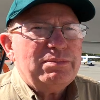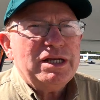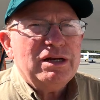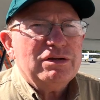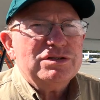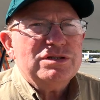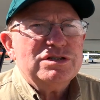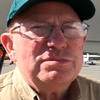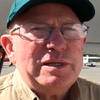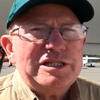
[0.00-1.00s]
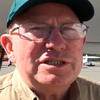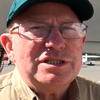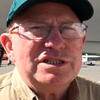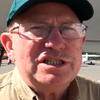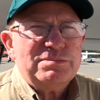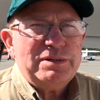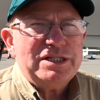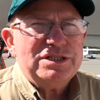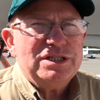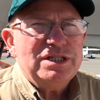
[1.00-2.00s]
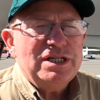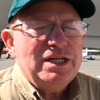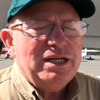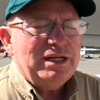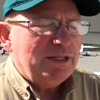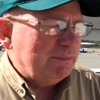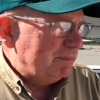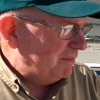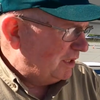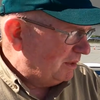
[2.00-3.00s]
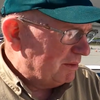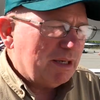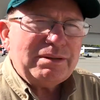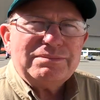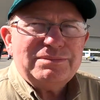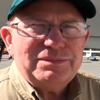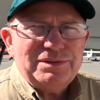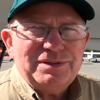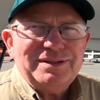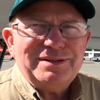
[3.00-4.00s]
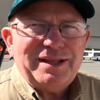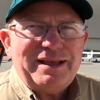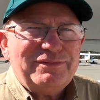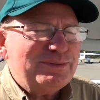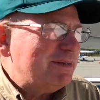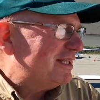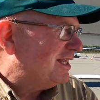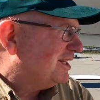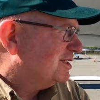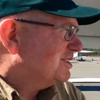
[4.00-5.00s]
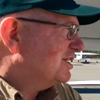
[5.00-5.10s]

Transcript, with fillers: Acme Aero's new suspension. Um, not, I haven't made that